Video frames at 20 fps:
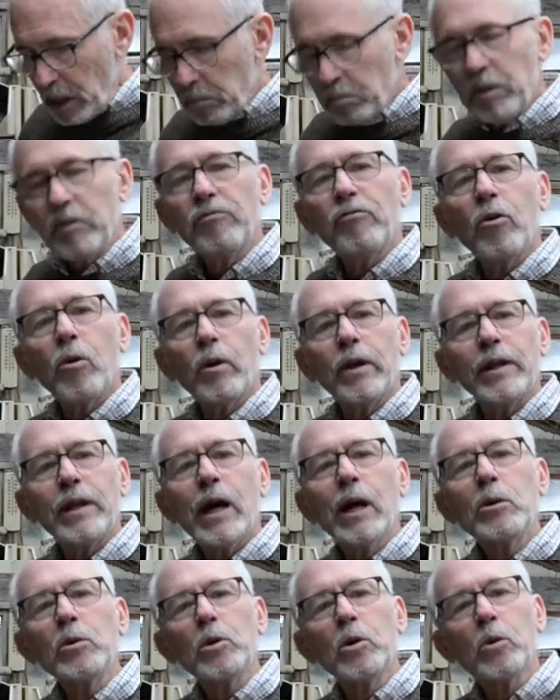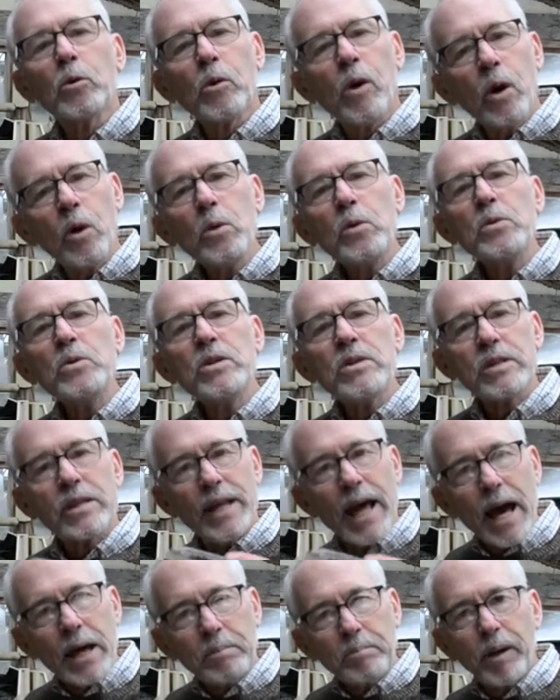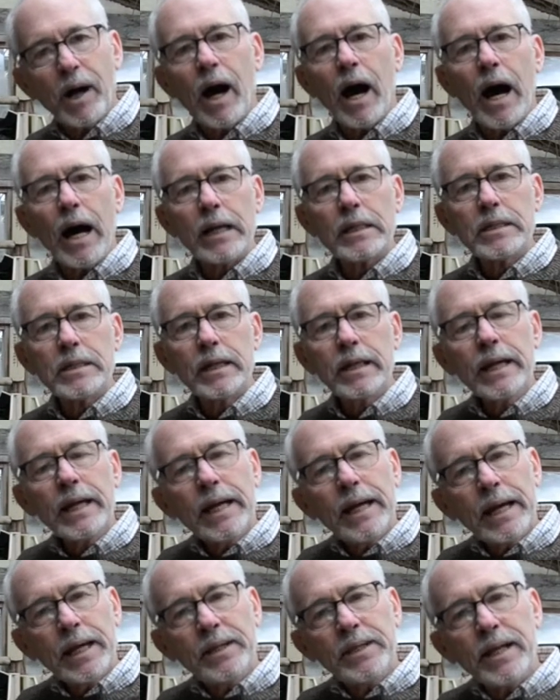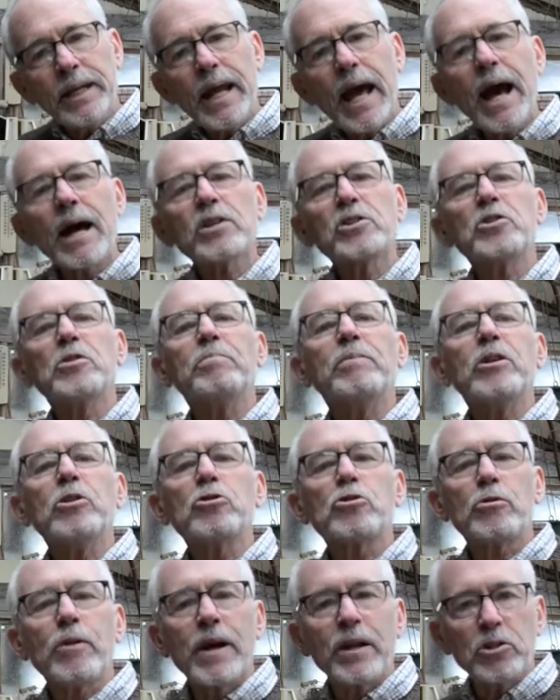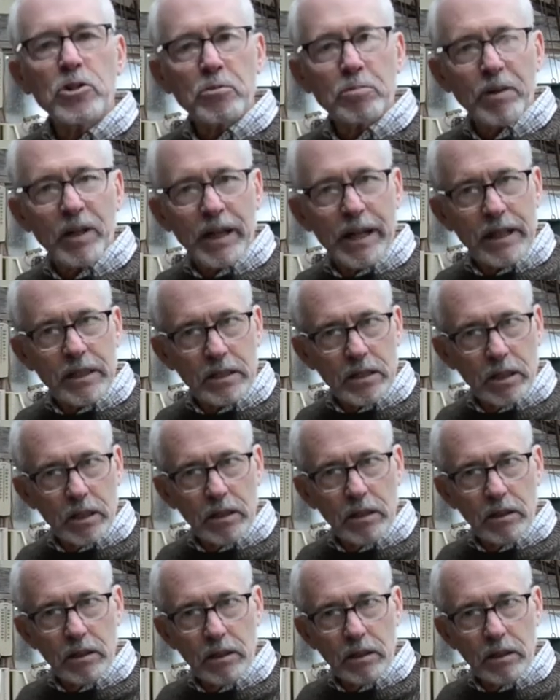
before it outgrows that pot and then has to be transplanted.